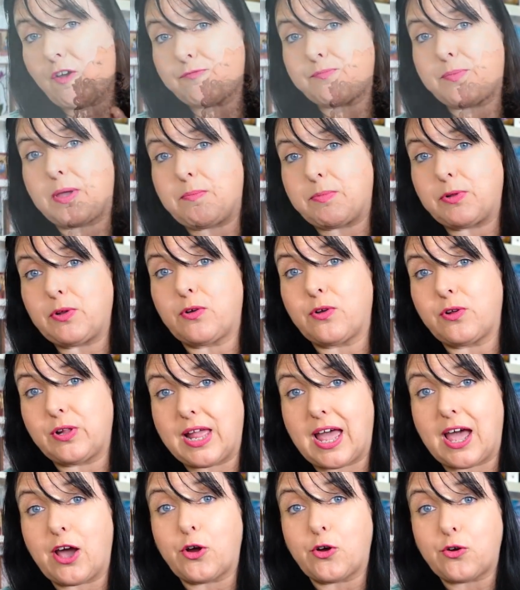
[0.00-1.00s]
of people call
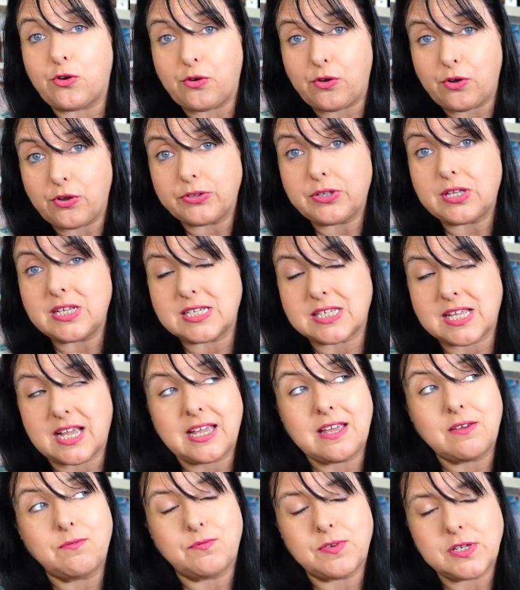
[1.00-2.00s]
it a cord, this
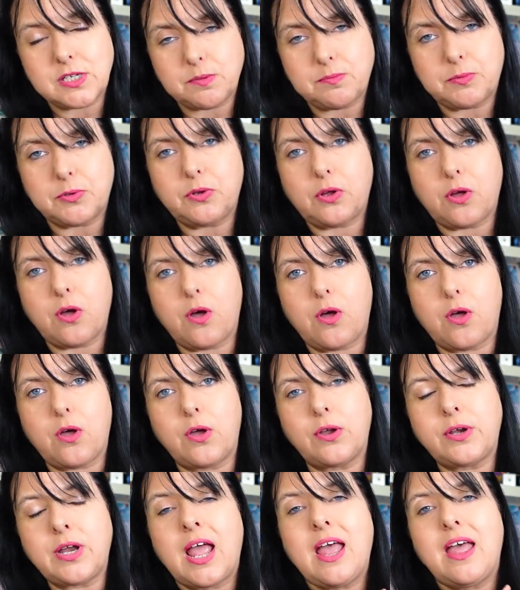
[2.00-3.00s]
like invisible
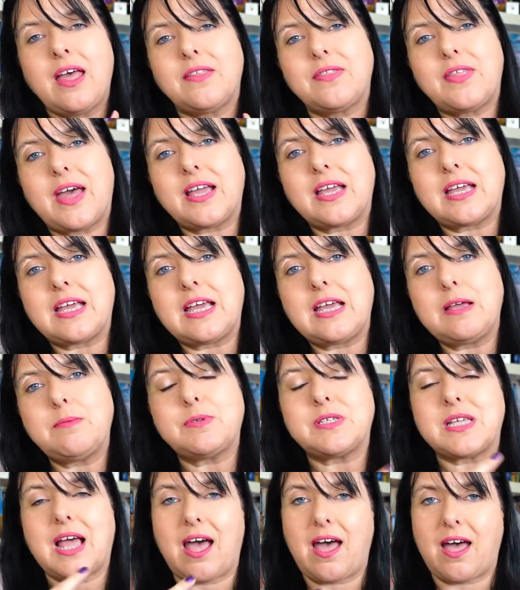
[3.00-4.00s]
cord that
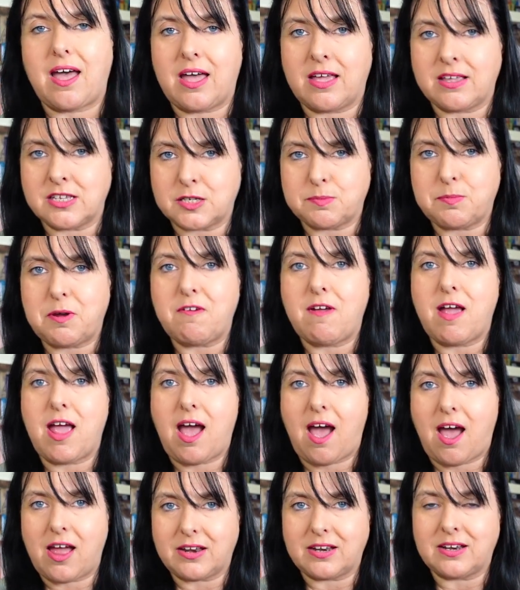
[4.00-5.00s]
keeps our spirit
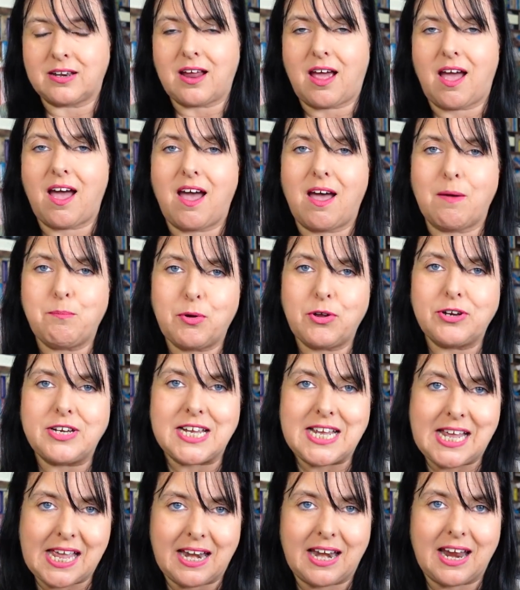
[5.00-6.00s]
and our body
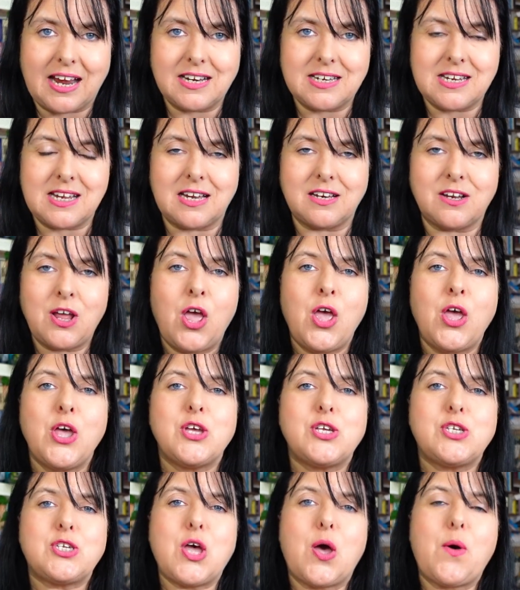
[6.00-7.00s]
connected.
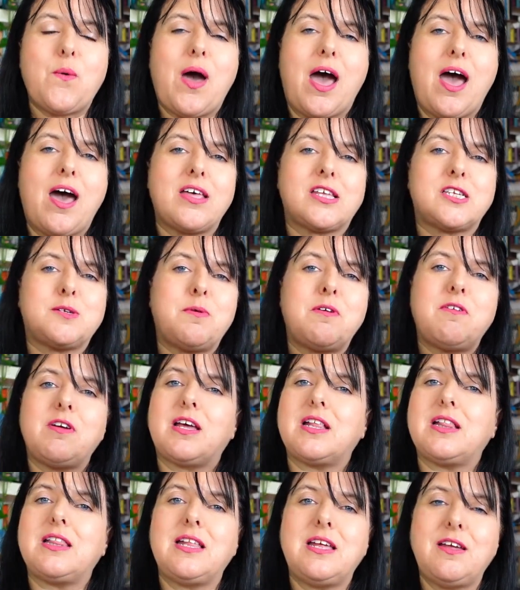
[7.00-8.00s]
So our spirit
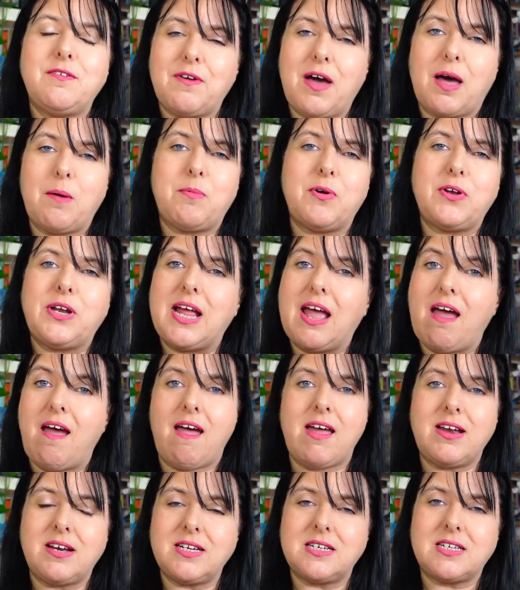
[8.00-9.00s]
can leave our body at
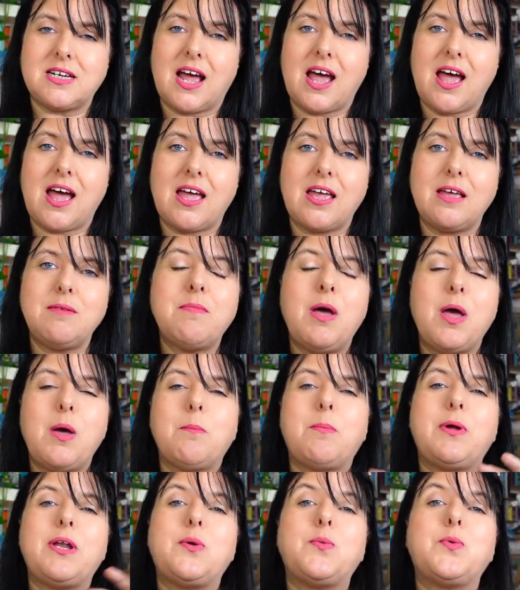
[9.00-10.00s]
any time,
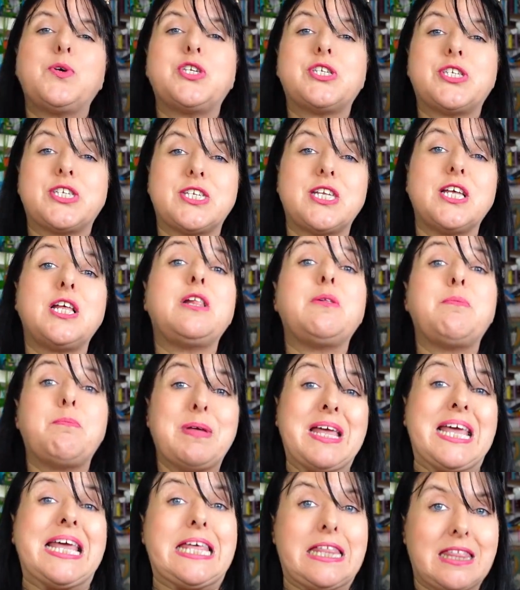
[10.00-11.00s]
but it will still
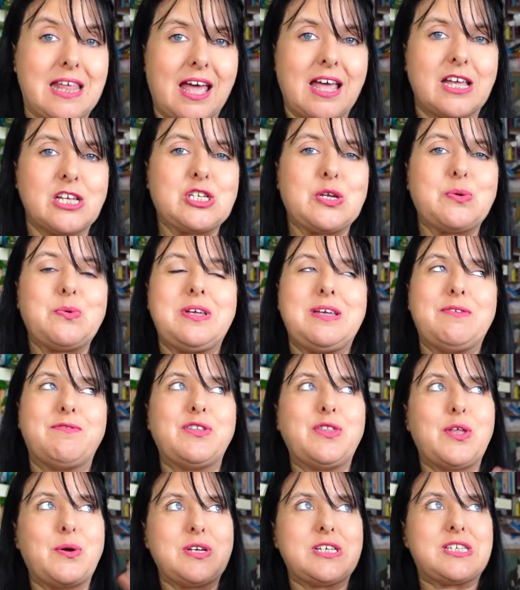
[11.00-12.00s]
be there. So
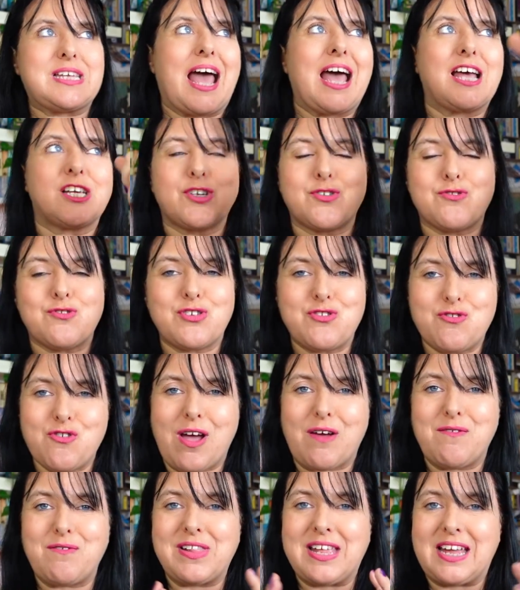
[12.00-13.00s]
even though it's astral
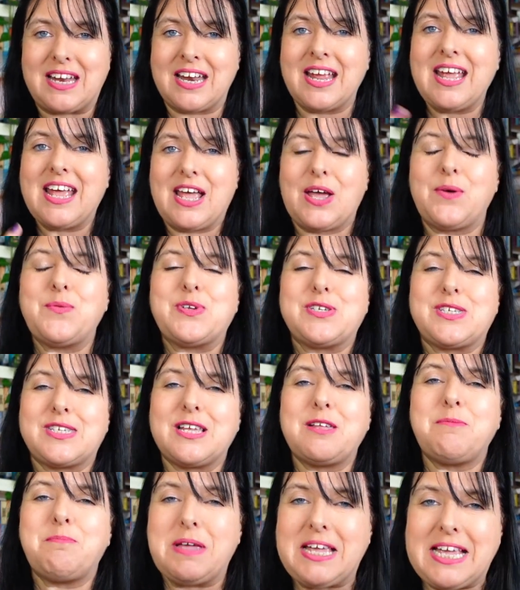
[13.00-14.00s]
traveling, it will
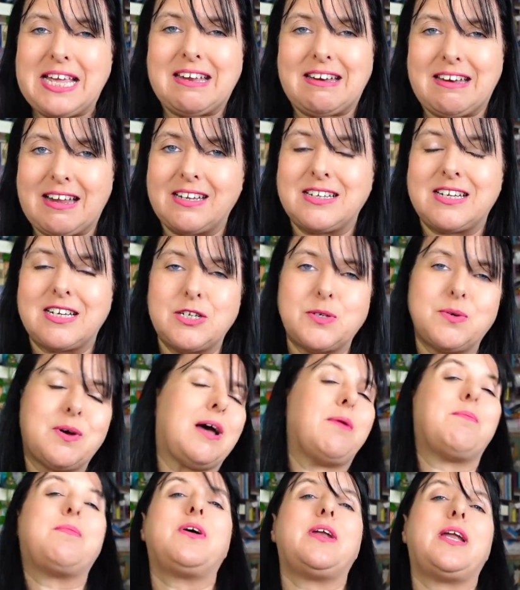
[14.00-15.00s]
still be connected to
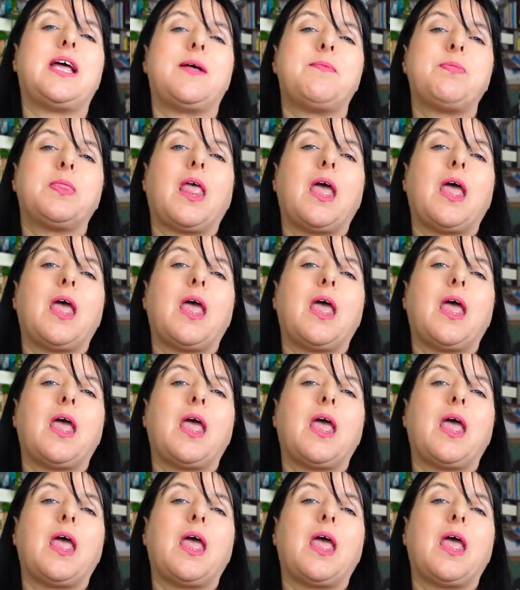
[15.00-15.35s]
our body.